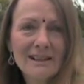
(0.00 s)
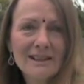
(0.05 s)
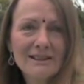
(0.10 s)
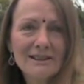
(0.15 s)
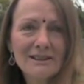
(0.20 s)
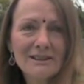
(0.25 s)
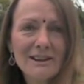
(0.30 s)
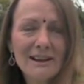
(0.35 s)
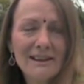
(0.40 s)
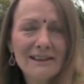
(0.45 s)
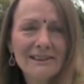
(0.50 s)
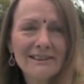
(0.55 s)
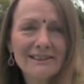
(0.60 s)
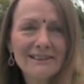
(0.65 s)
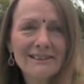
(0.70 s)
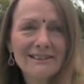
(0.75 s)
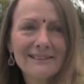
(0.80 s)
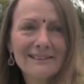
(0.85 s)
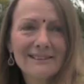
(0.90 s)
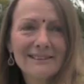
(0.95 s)
It's like
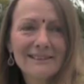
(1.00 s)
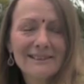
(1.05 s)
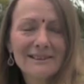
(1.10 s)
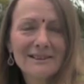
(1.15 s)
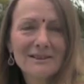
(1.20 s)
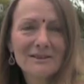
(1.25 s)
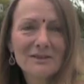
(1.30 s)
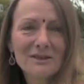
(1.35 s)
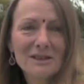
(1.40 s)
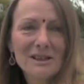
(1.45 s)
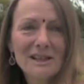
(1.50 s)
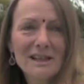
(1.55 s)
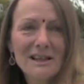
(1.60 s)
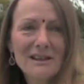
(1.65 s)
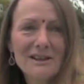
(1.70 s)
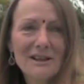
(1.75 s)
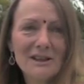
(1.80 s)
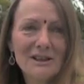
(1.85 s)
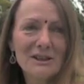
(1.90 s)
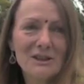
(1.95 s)

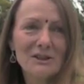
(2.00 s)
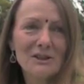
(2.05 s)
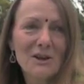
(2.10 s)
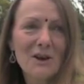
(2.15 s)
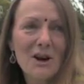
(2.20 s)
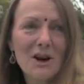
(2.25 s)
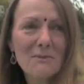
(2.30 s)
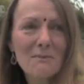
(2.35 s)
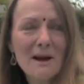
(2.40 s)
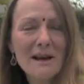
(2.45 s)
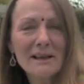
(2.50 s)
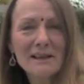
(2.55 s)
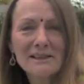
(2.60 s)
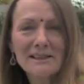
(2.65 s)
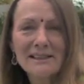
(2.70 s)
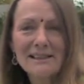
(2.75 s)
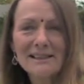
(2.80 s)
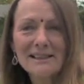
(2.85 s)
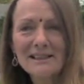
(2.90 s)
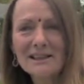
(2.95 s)
seeing these star
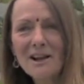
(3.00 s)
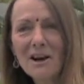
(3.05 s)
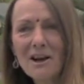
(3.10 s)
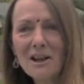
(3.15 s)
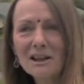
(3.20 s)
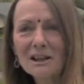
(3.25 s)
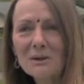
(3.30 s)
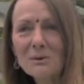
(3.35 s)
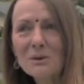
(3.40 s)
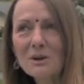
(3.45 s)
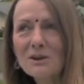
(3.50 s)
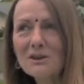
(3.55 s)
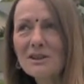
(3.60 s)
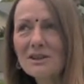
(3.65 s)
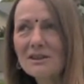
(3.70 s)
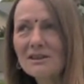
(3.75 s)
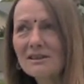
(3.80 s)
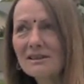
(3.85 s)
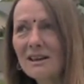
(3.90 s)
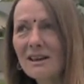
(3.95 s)
magazines in Hollywood
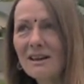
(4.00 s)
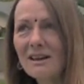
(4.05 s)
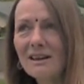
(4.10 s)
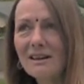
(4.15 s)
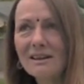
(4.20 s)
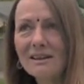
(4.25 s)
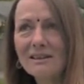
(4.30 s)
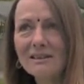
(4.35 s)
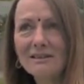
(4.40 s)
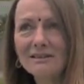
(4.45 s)
that say